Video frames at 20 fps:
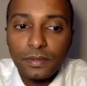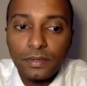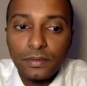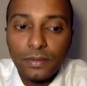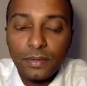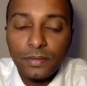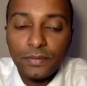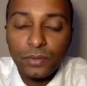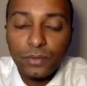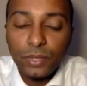
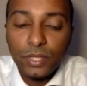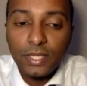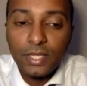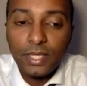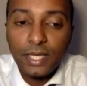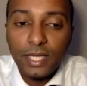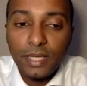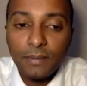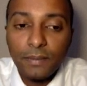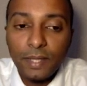we have
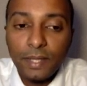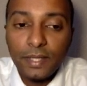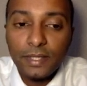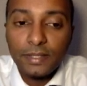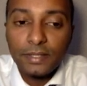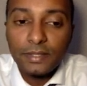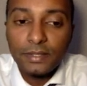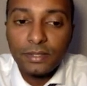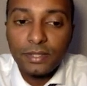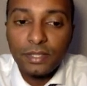29
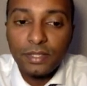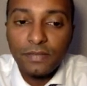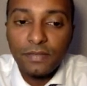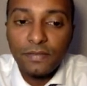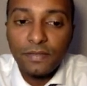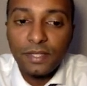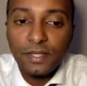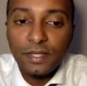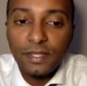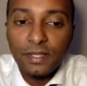minus
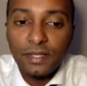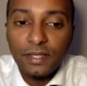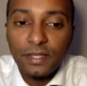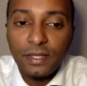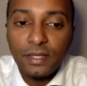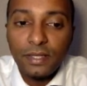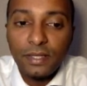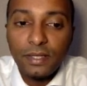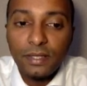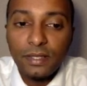3v
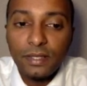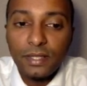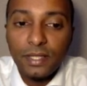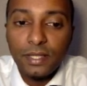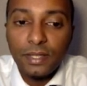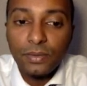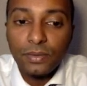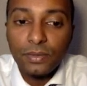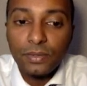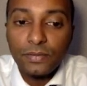
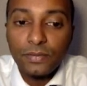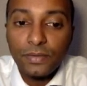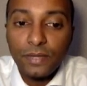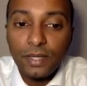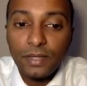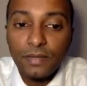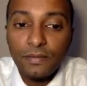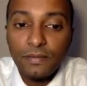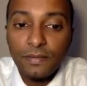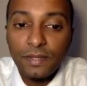equals
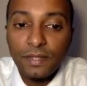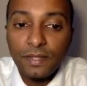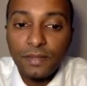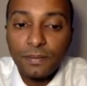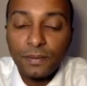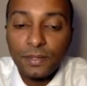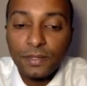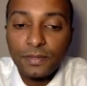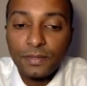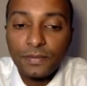5v
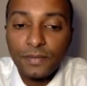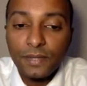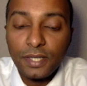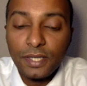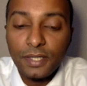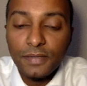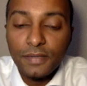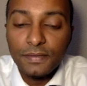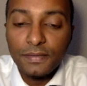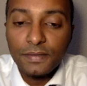plus
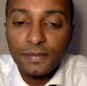5.